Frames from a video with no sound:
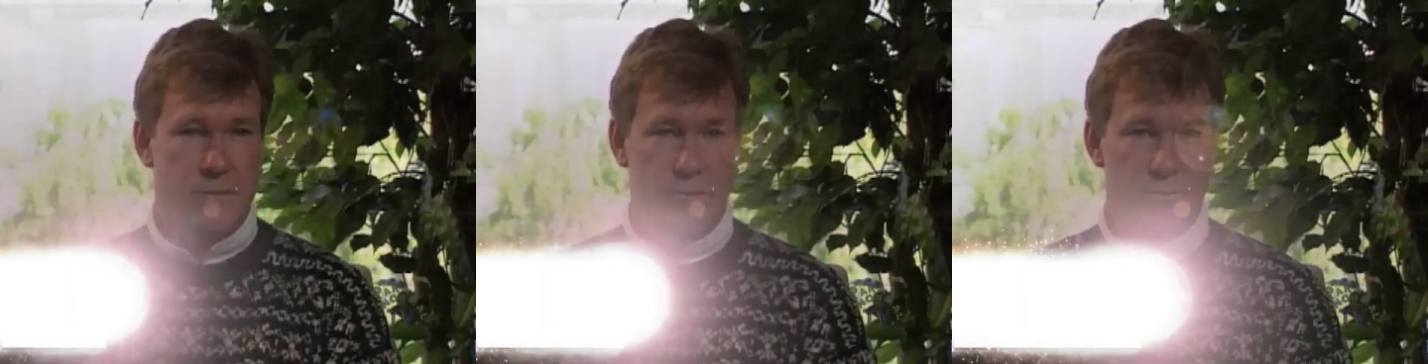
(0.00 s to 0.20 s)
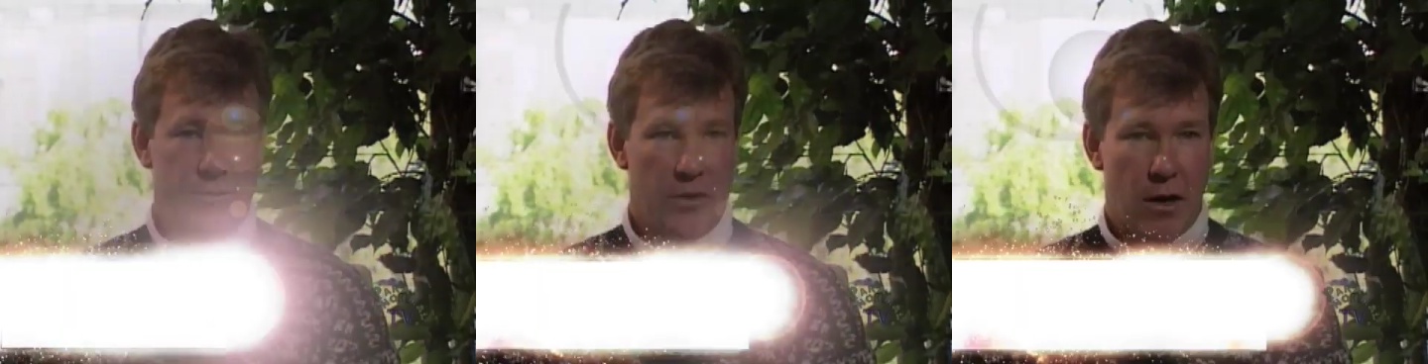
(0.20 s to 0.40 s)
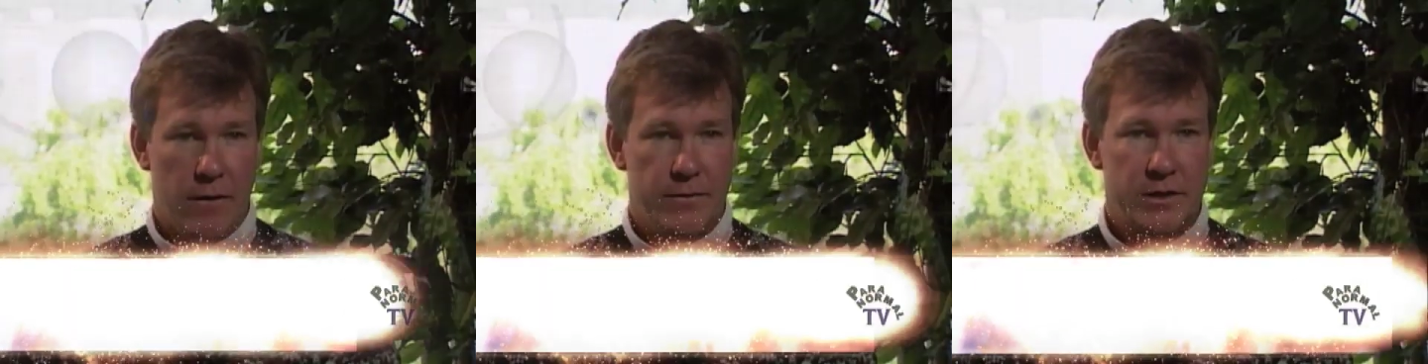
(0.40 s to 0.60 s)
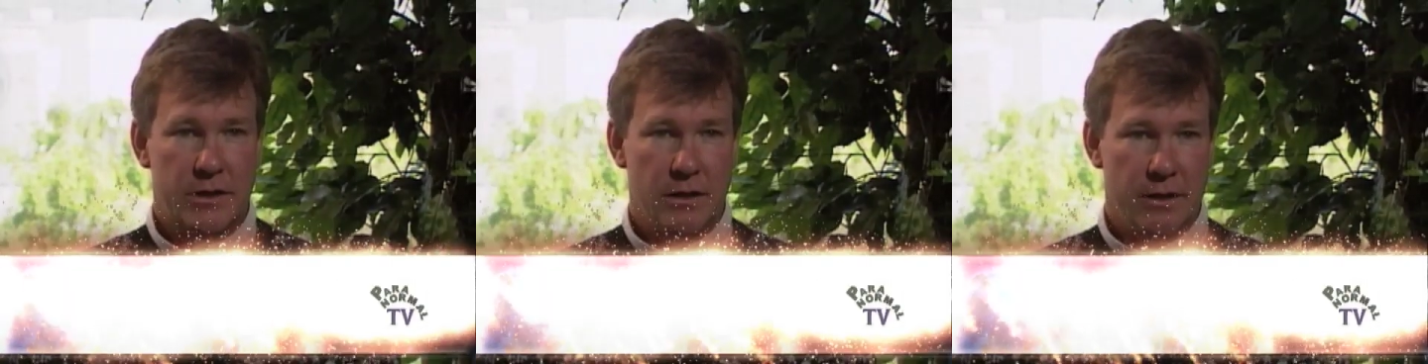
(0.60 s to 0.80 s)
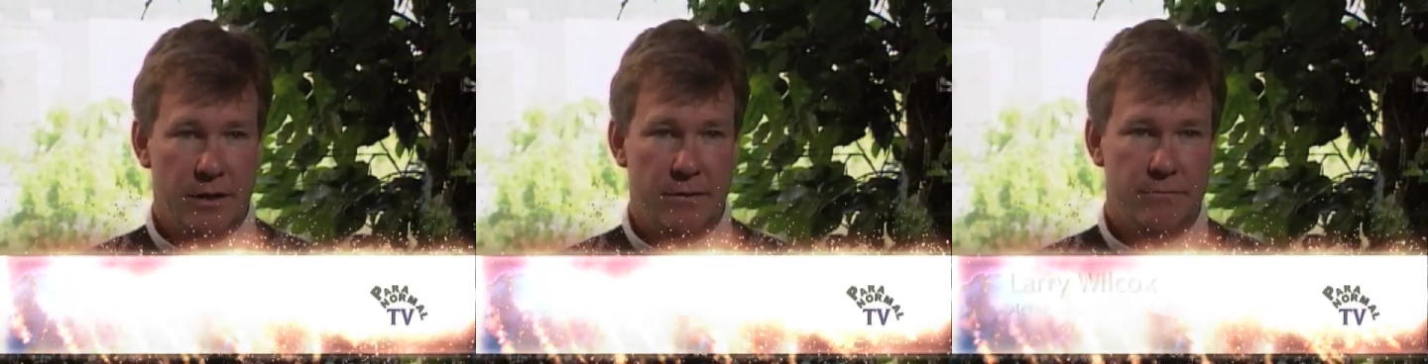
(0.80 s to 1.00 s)
It was
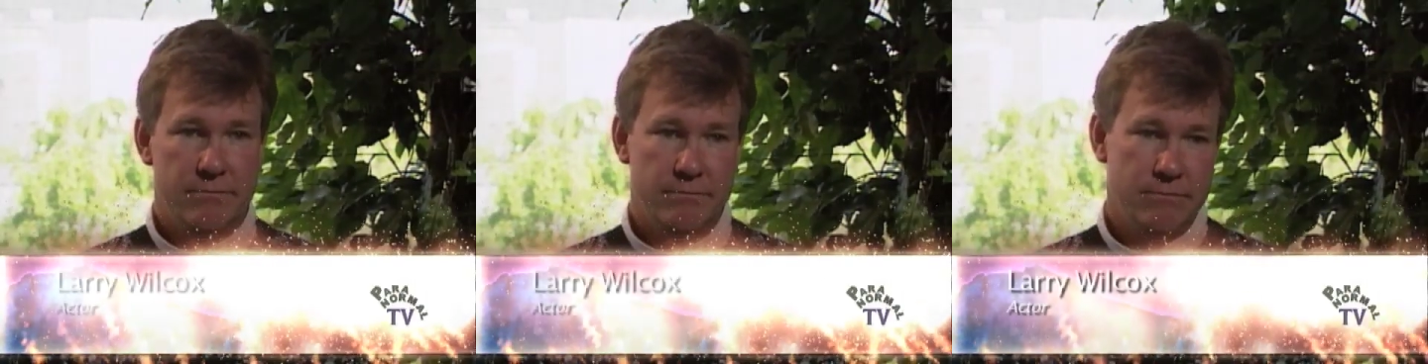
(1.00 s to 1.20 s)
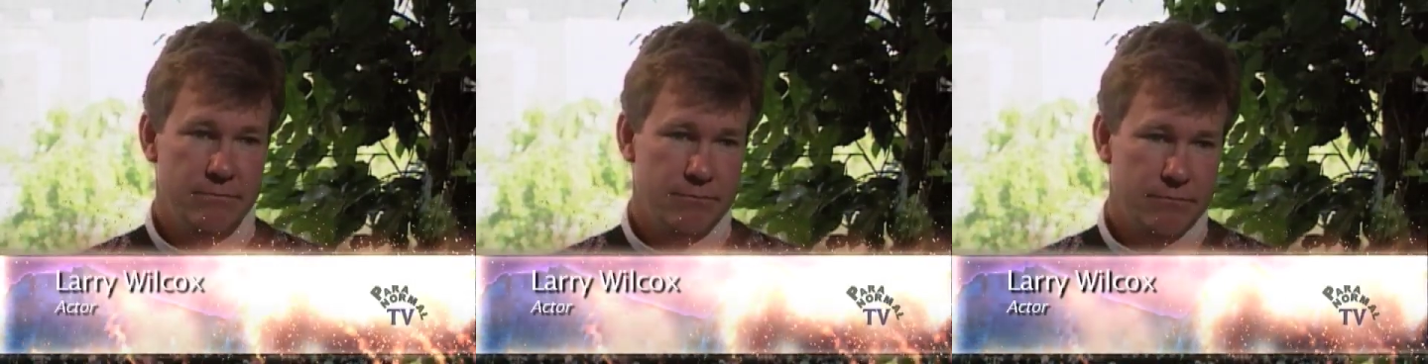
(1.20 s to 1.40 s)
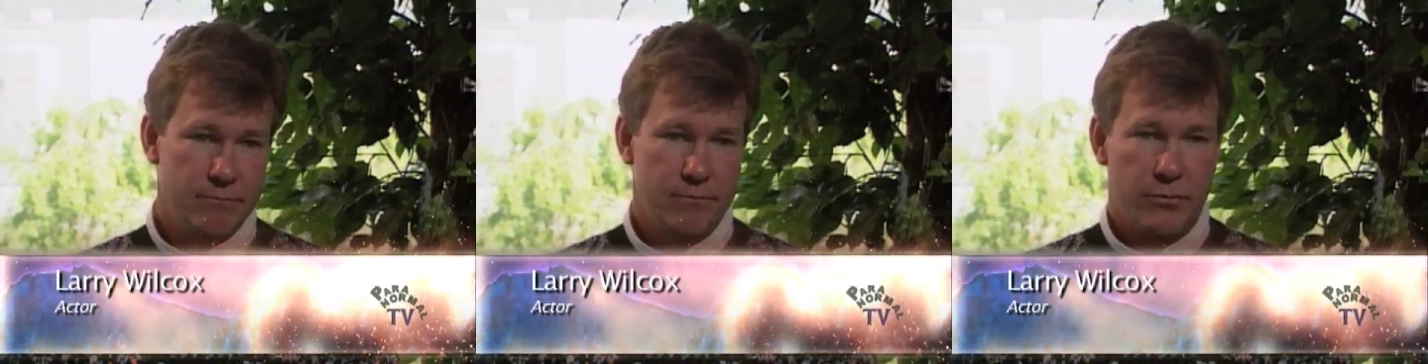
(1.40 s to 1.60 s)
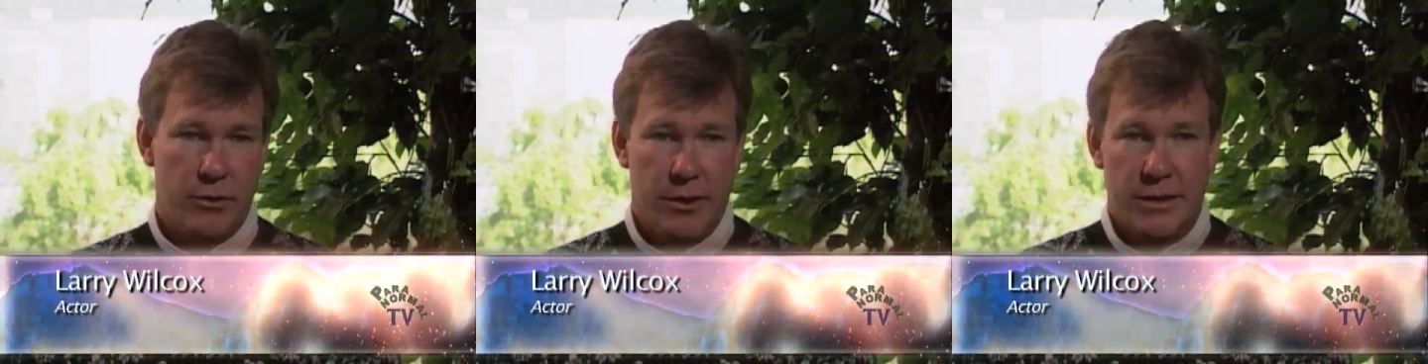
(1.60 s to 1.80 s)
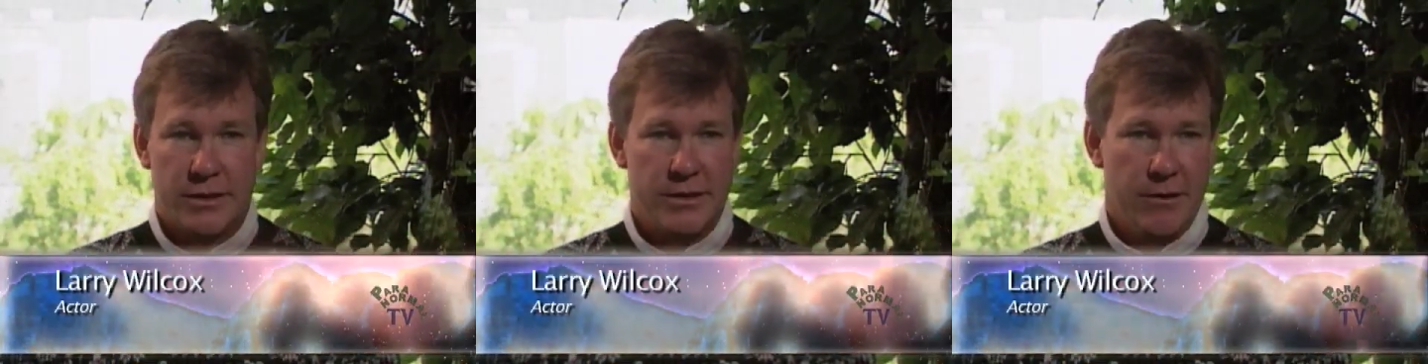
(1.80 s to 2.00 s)
obviously
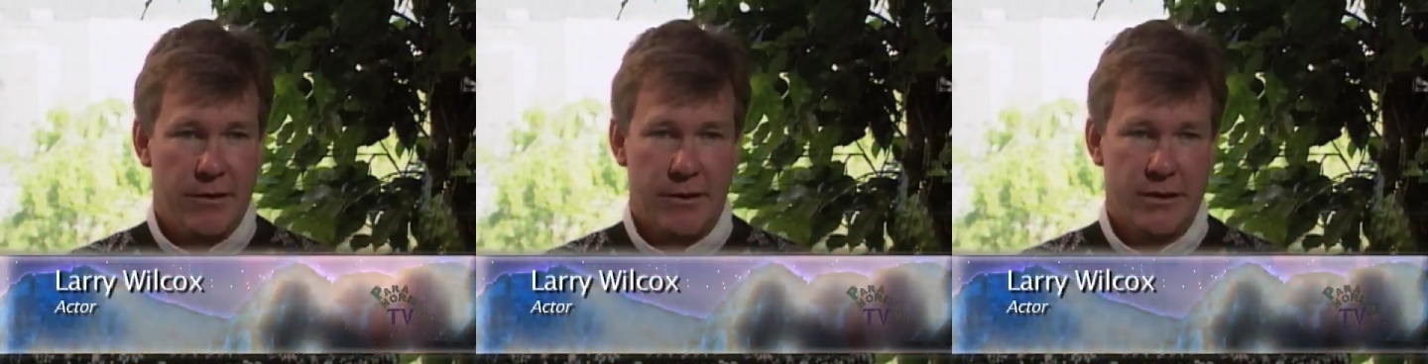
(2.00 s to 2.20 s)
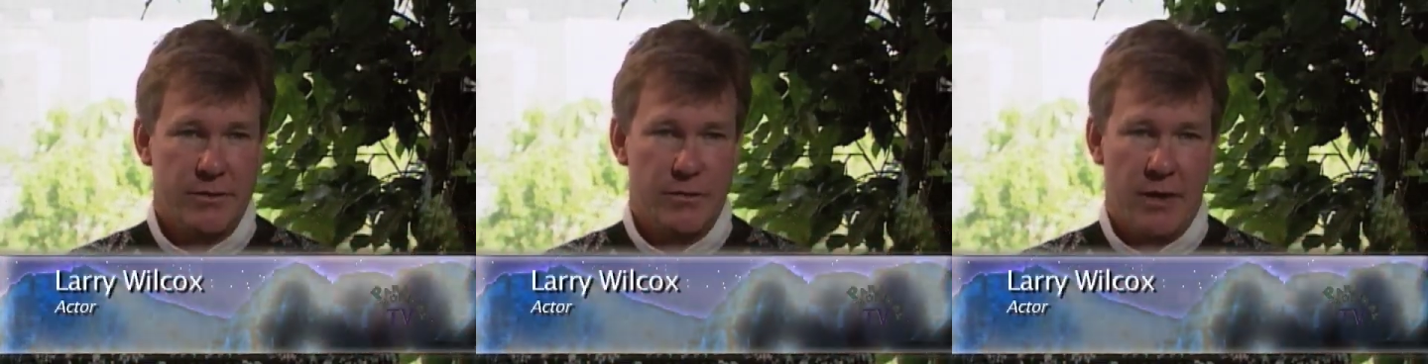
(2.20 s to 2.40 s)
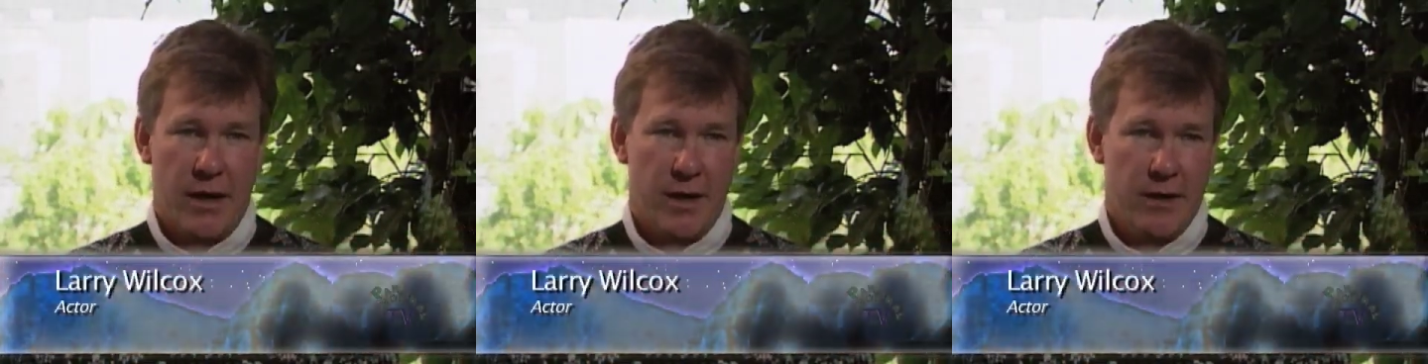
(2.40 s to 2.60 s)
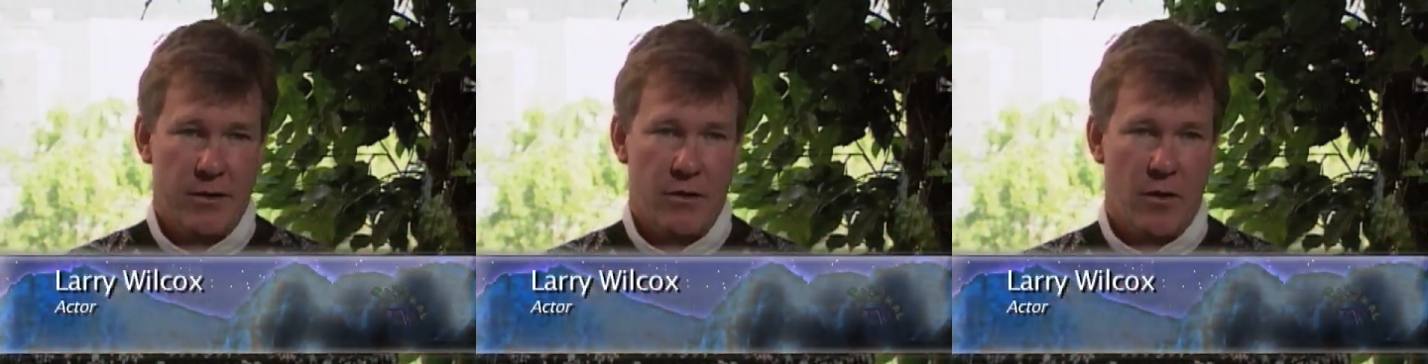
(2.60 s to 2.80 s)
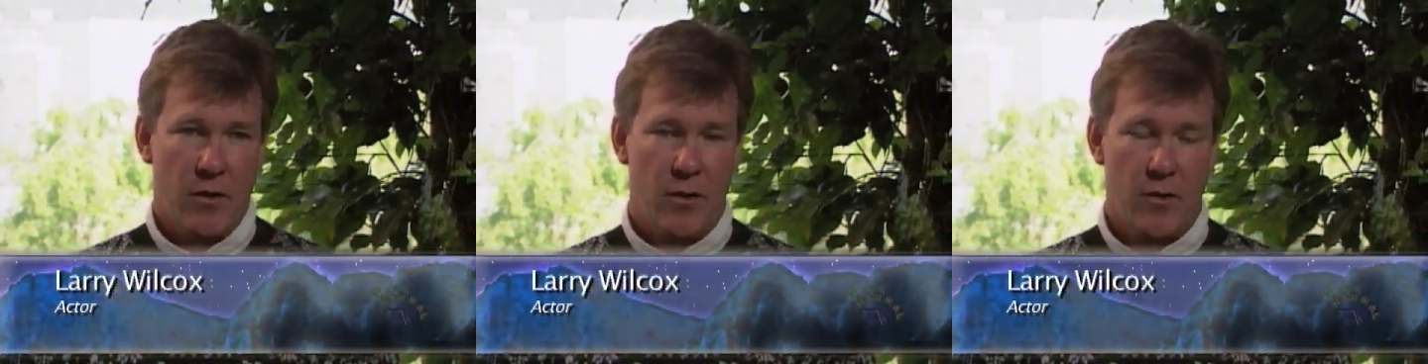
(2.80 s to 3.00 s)
pretty serious, but I
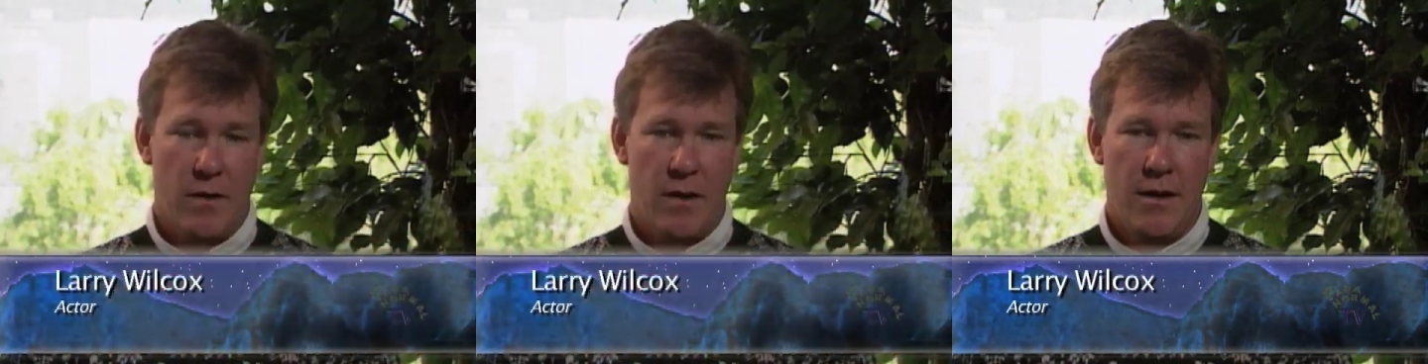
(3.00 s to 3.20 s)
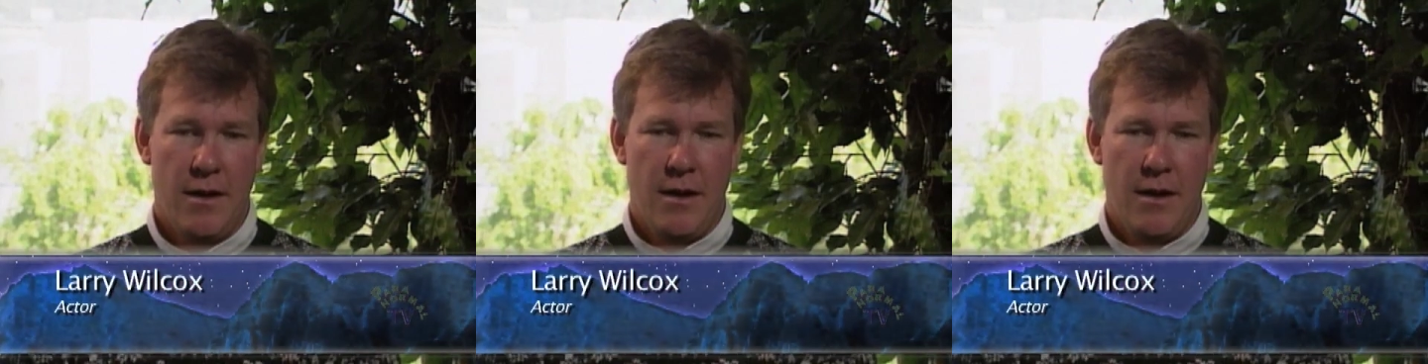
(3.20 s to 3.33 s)
didn't know.